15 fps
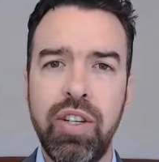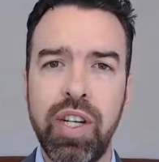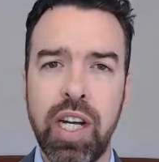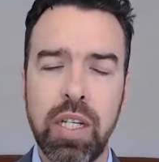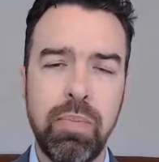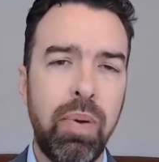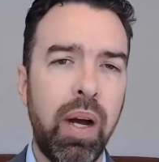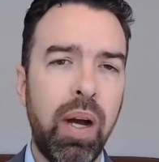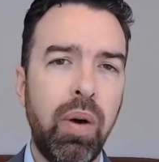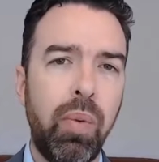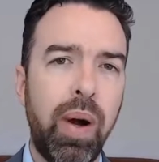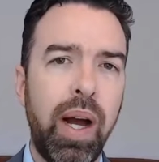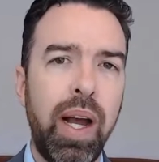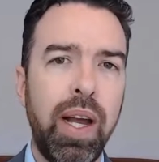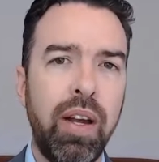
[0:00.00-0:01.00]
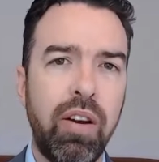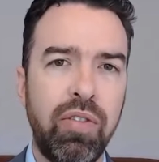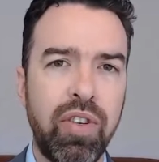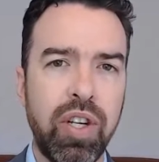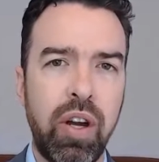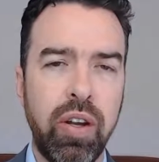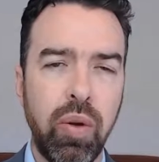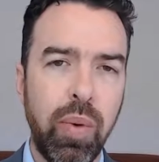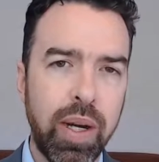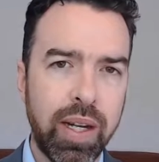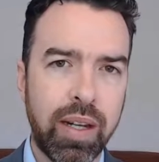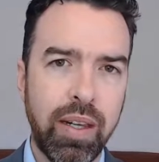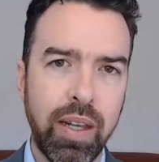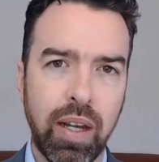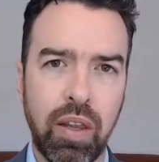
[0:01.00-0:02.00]
just by way of showing you where
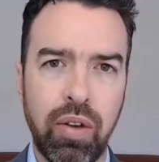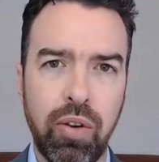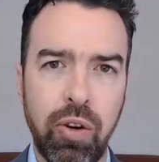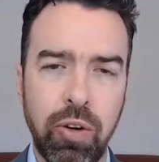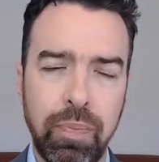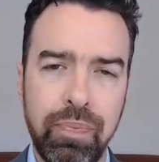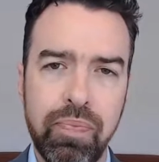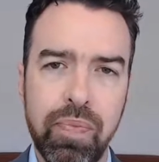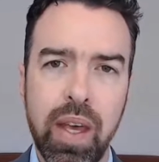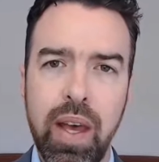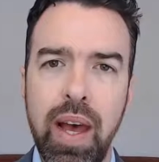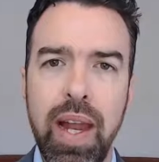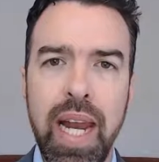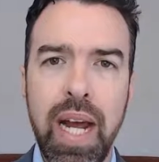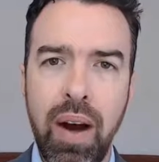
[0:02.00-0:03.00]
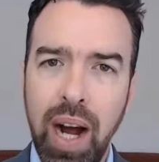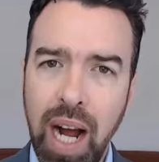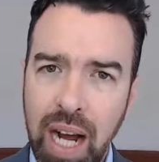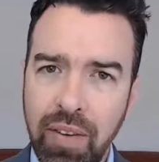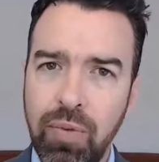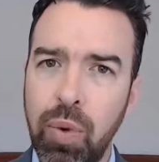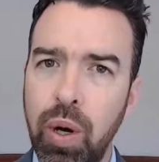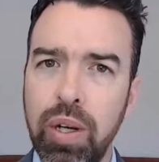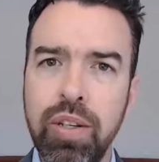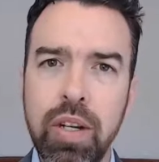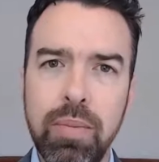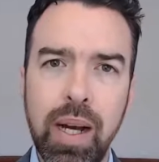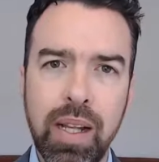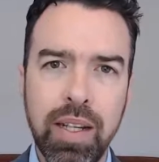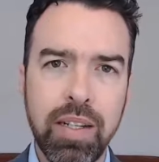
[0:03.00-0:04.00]
to click through. Now, I have worked on
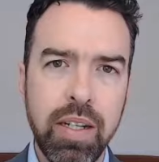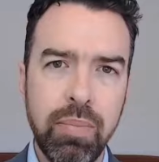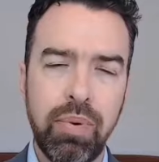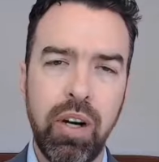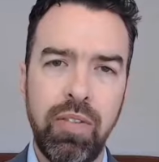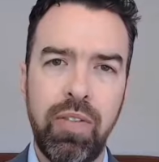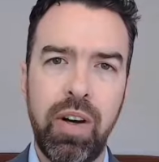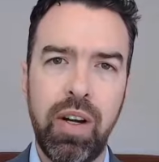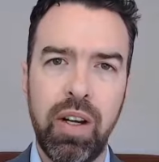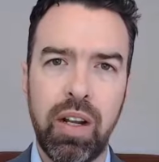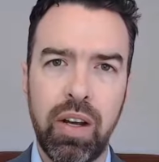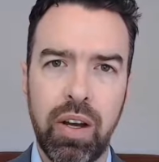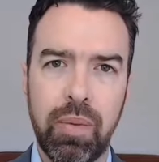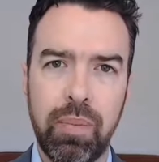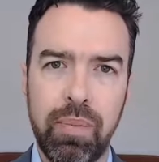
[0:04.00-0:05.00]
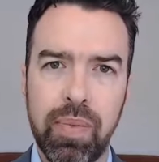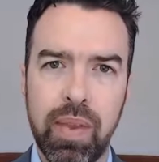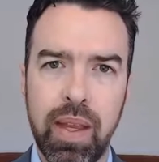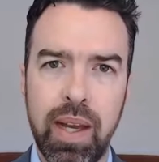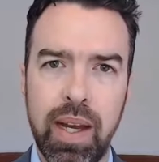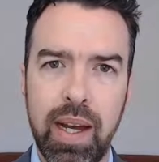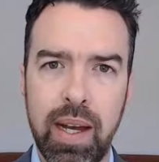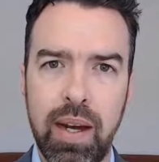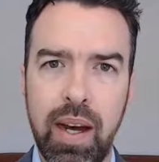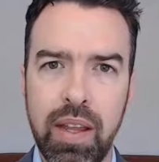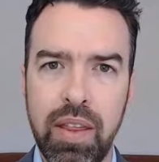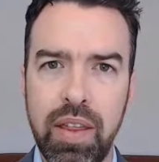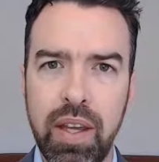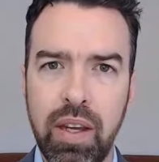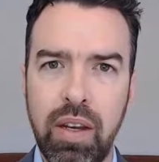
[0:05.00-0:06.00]
my LinkedIn profile a lot. I
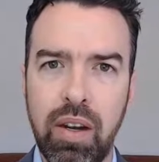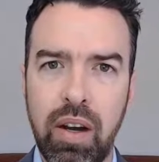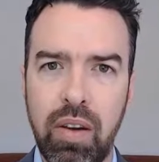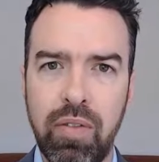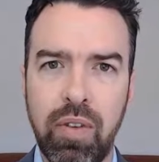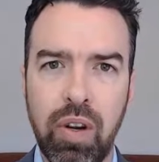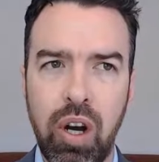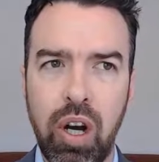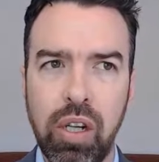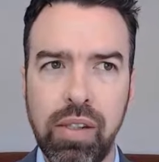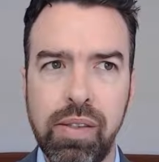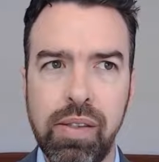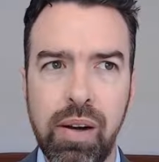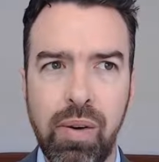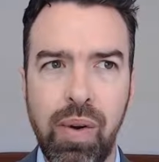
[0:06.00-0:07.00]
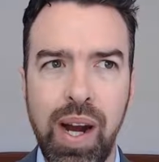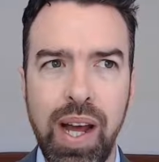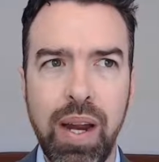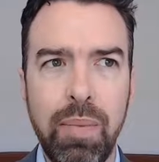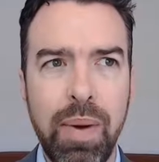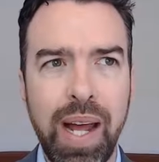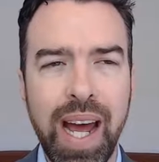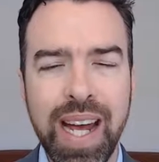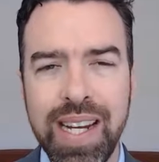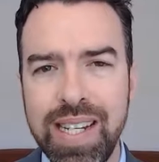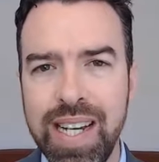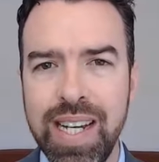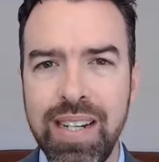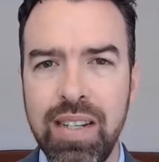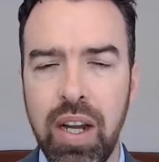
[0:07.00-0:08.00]
think I've got around about
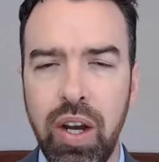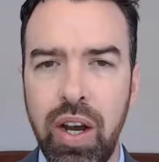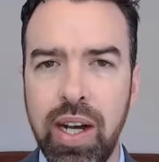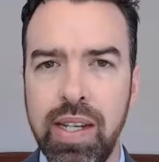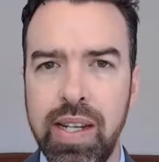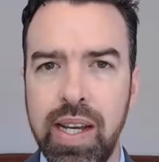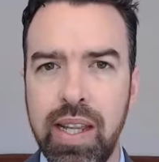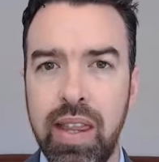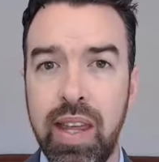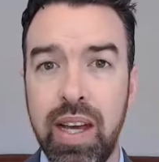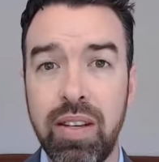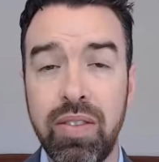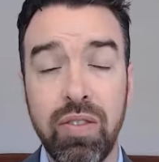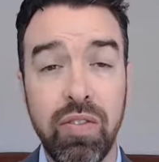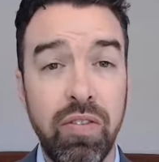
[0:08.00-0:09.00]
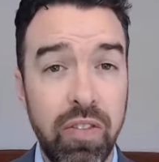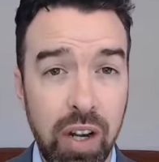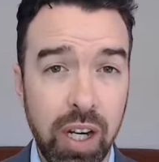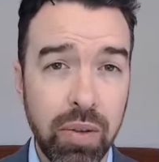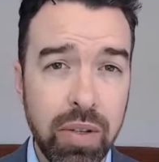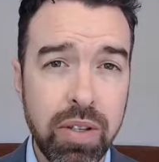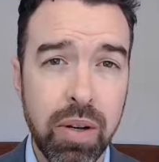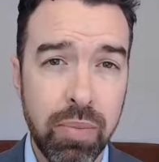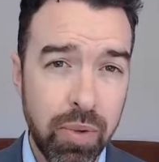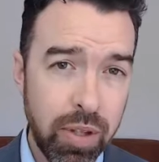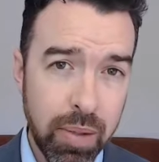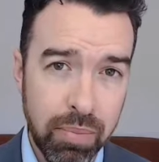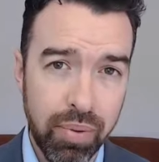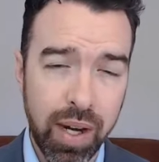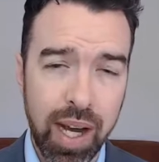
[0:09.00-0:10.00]
18 to 19,000 followers. I'm
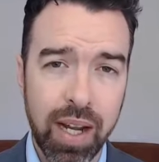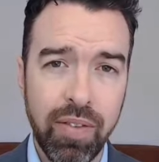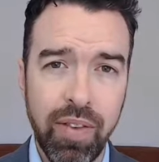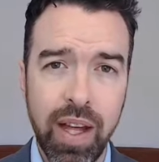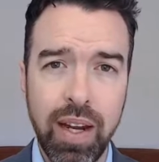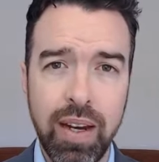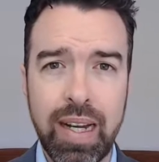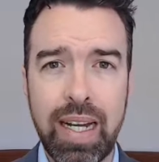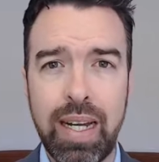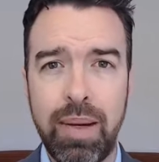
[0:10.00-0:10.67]
really proud of that.